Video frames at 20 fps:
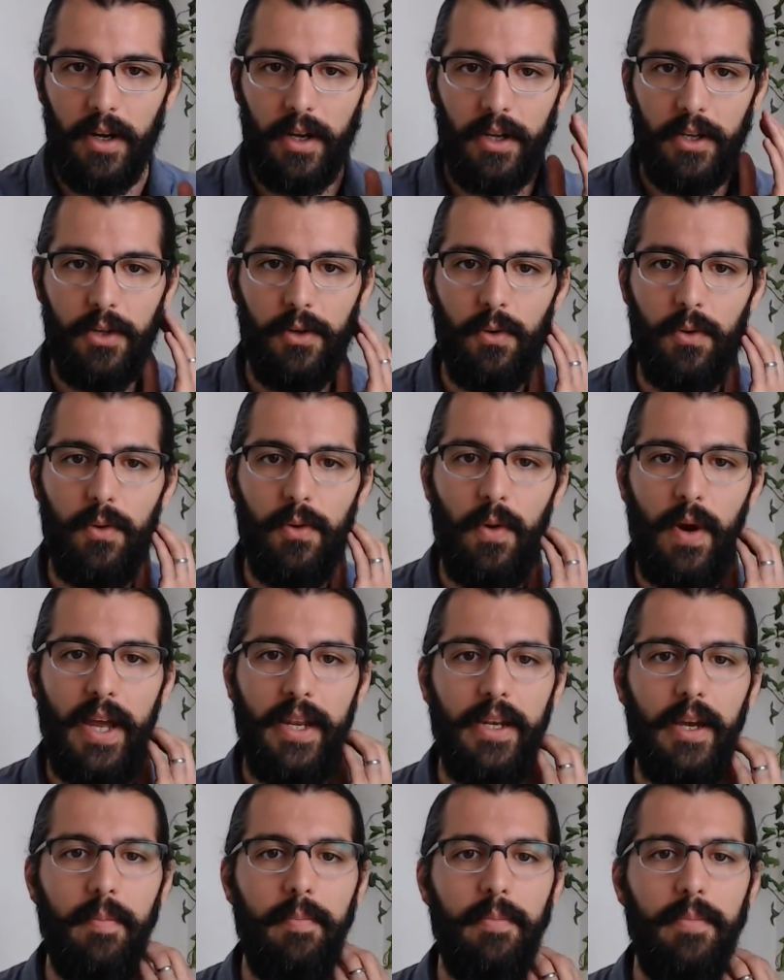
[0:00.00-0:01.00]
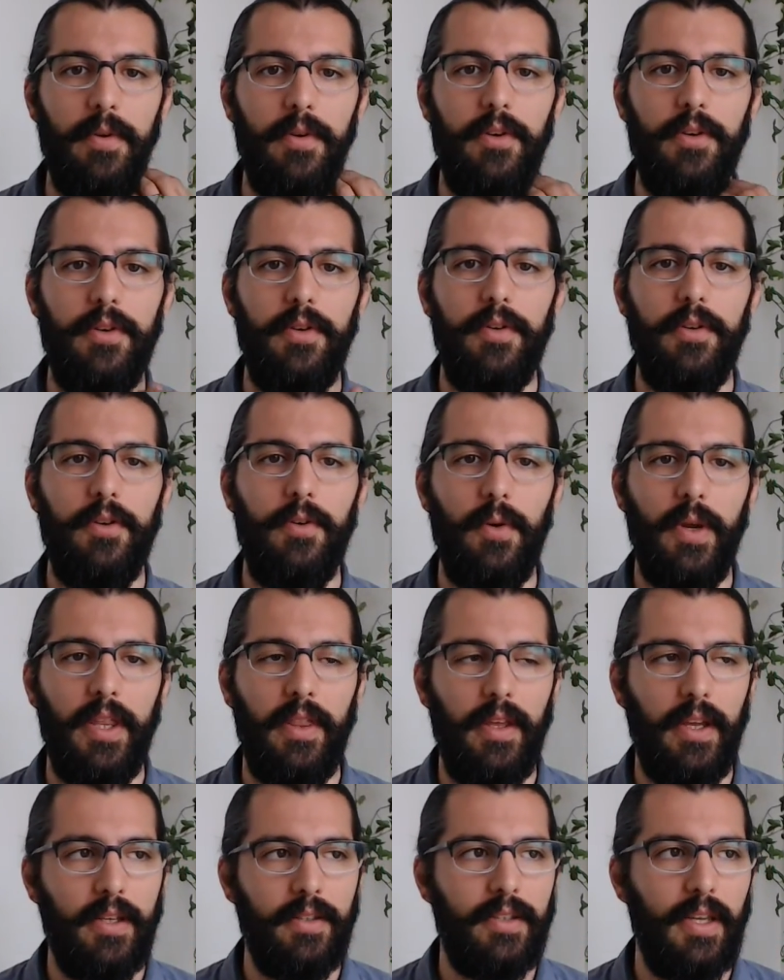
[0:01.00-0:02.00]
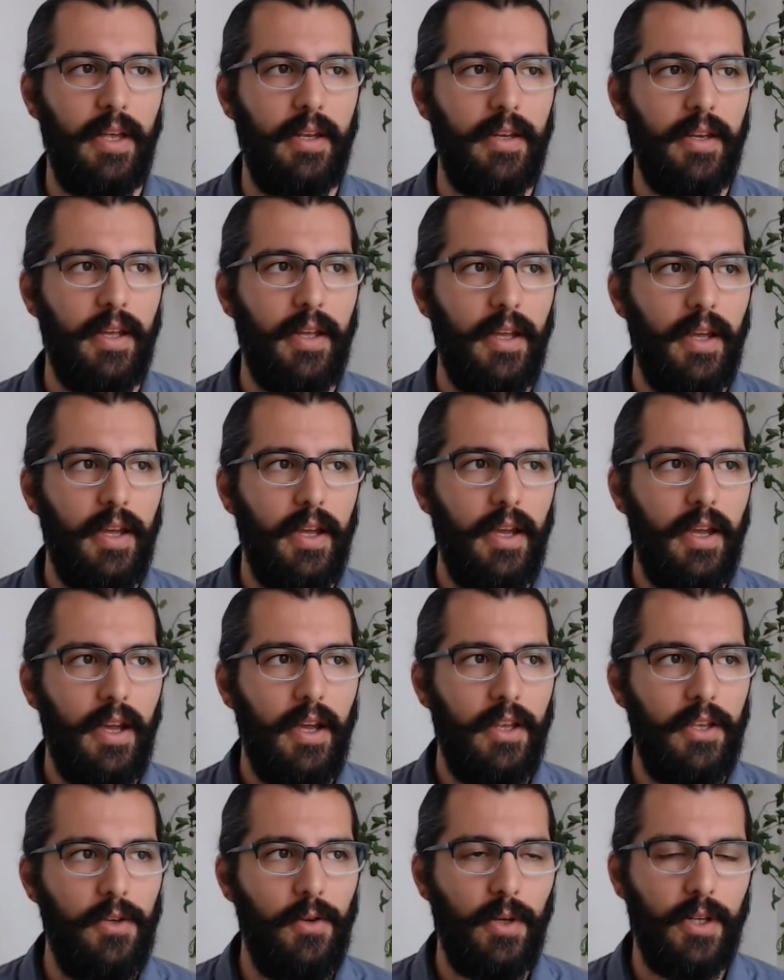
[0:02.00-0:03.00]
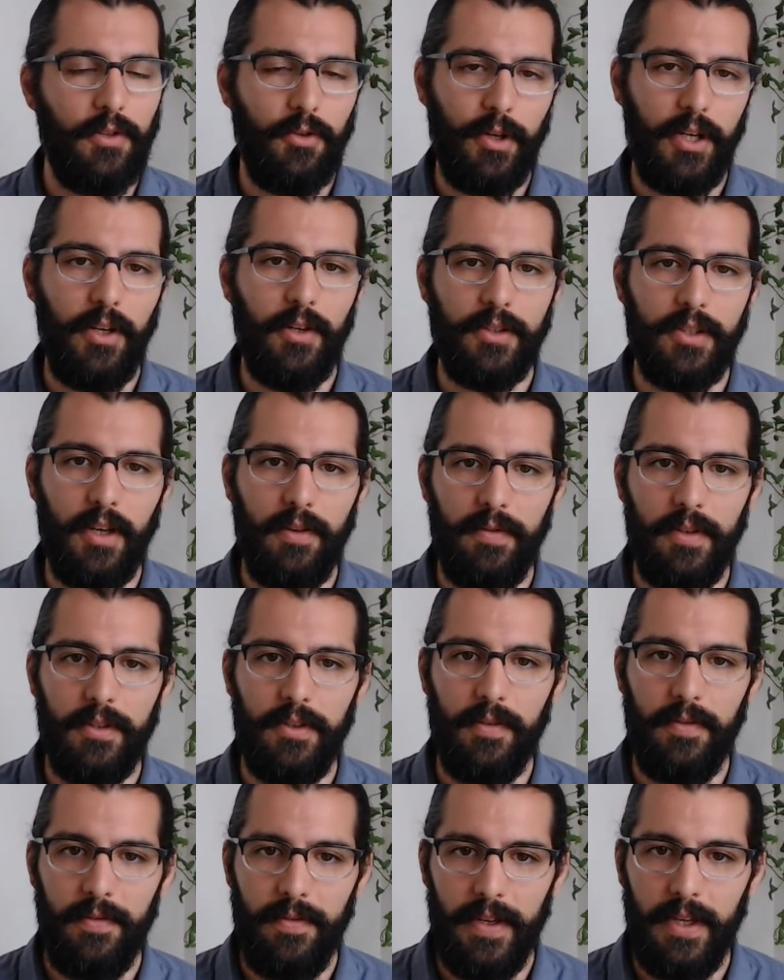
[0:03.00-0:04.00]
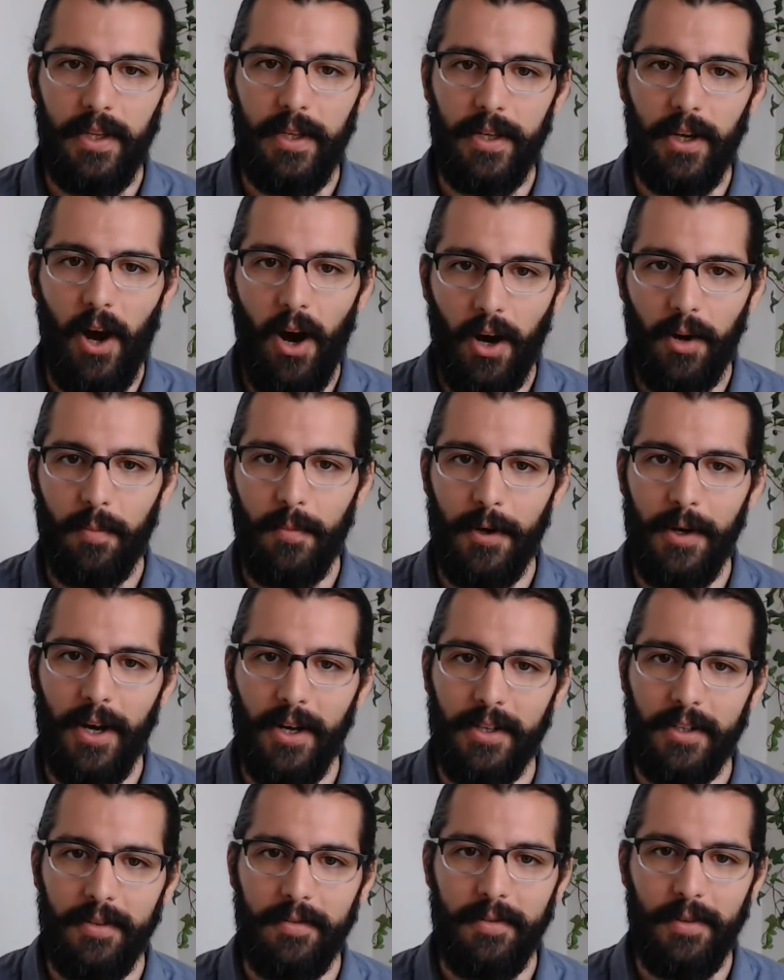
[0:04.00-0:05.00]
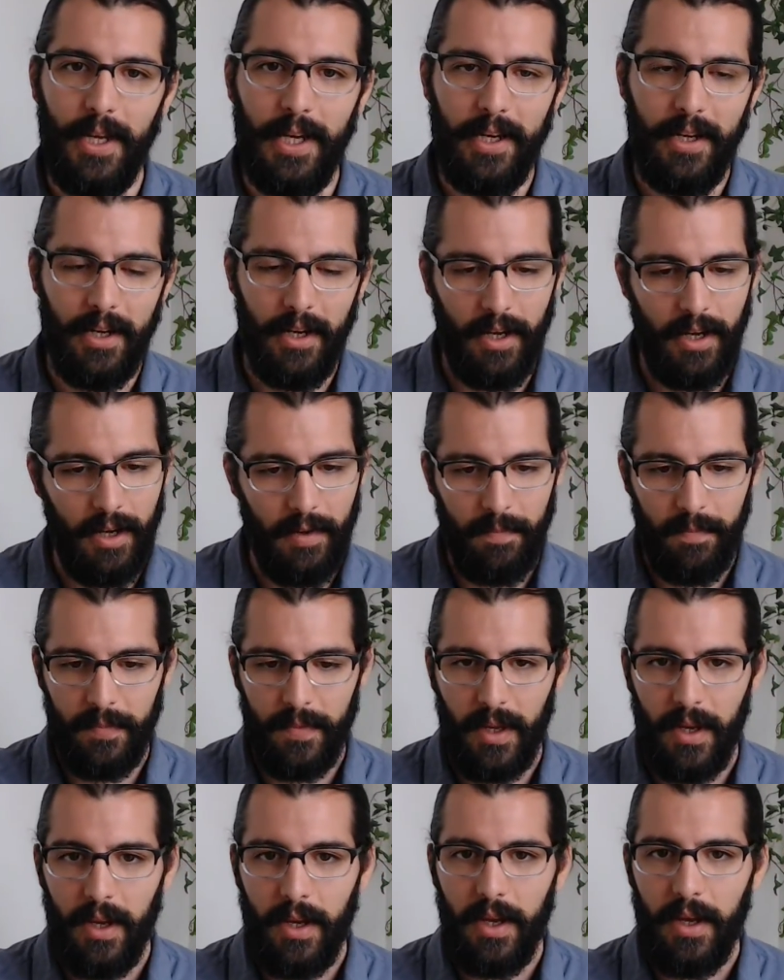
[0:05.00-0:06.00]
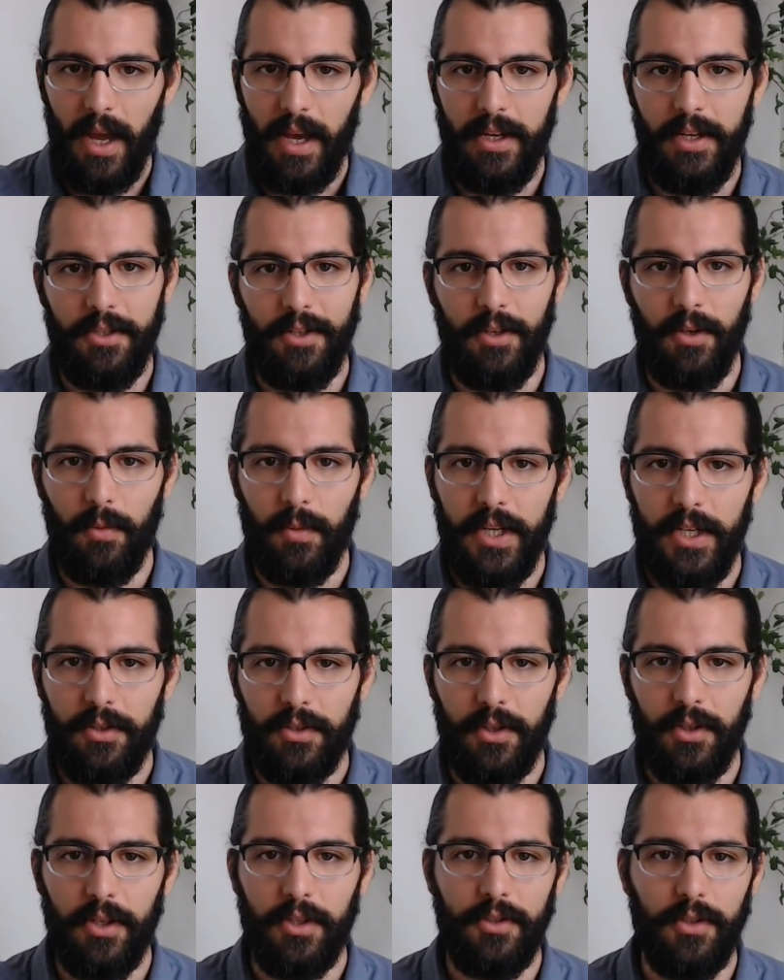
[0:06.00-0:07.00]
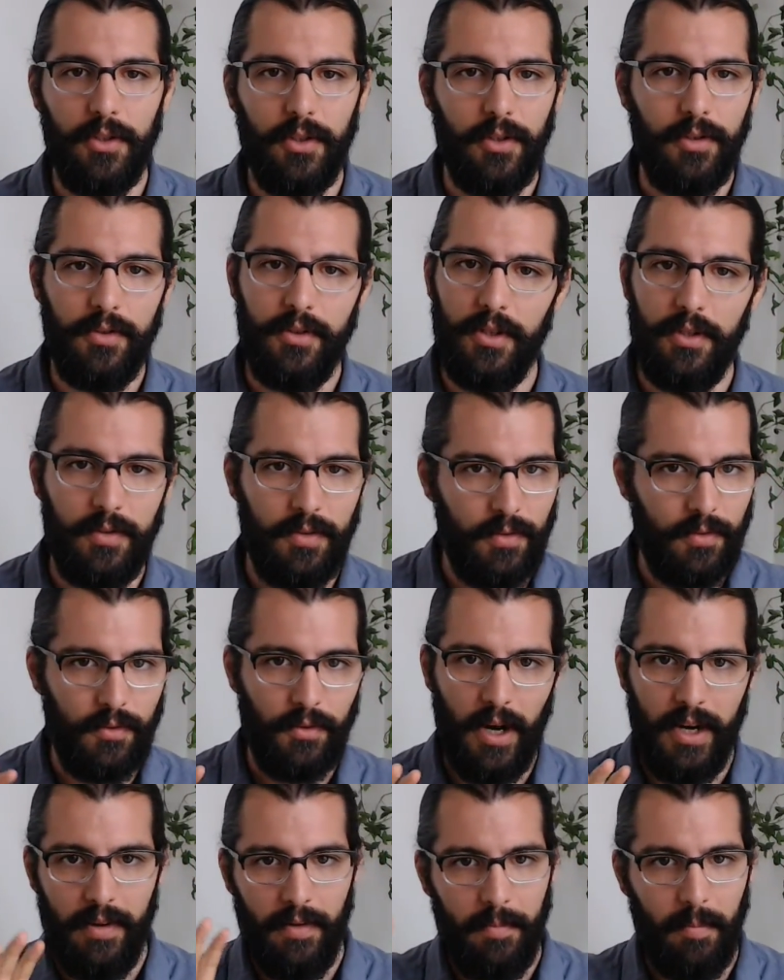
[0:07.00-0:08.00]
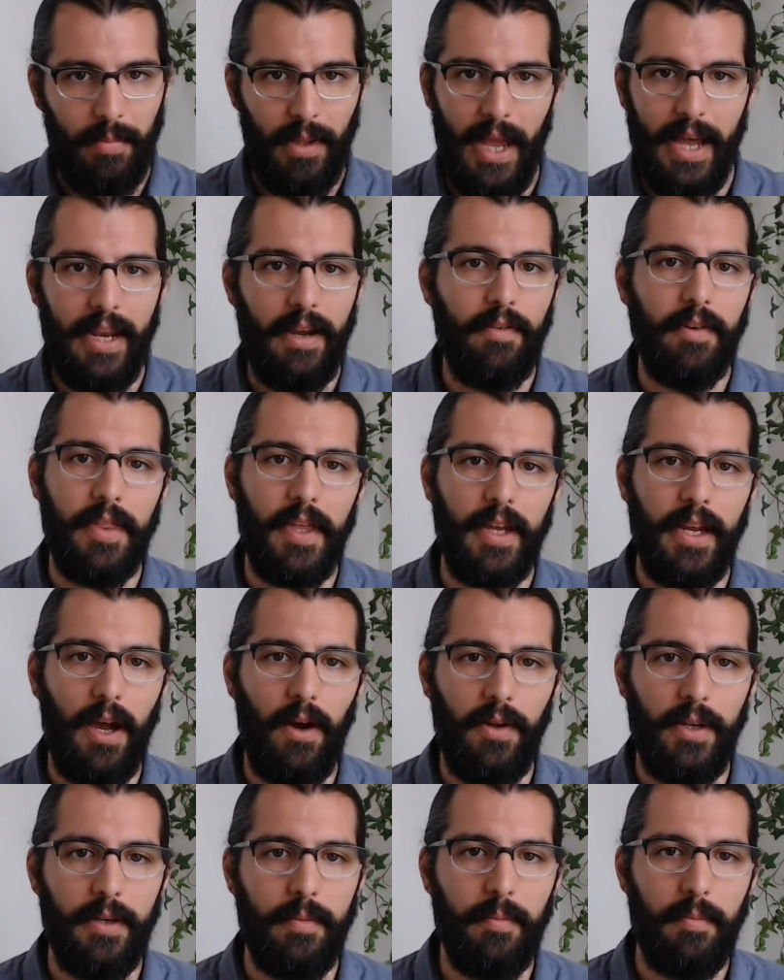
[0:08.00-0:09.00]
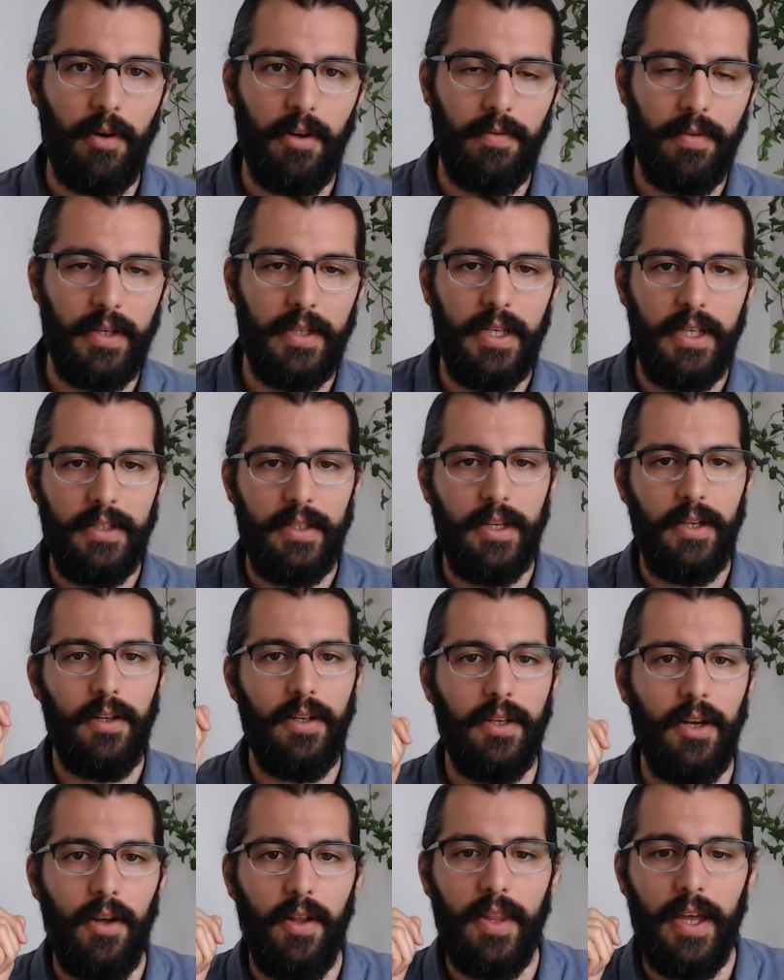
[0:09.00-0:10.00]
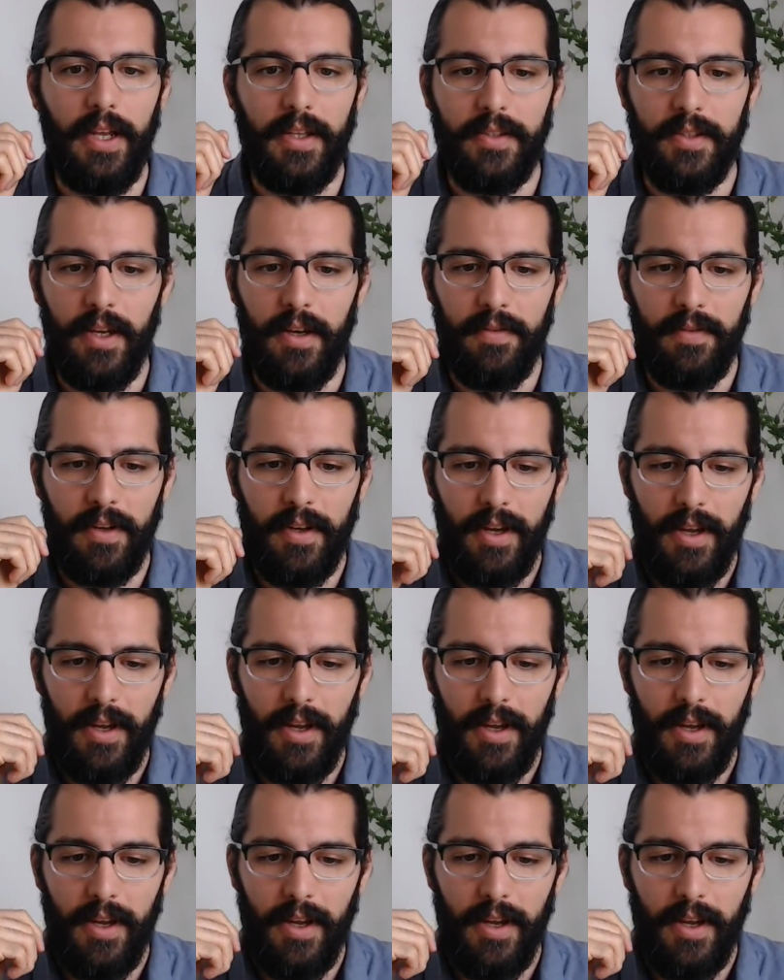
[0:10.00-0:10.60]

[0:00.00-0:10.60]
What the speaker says: You end up doing things that you can trick yourself into feeling are productive, like additional research or just trying to plan everything out in perfect detail and all that stuff.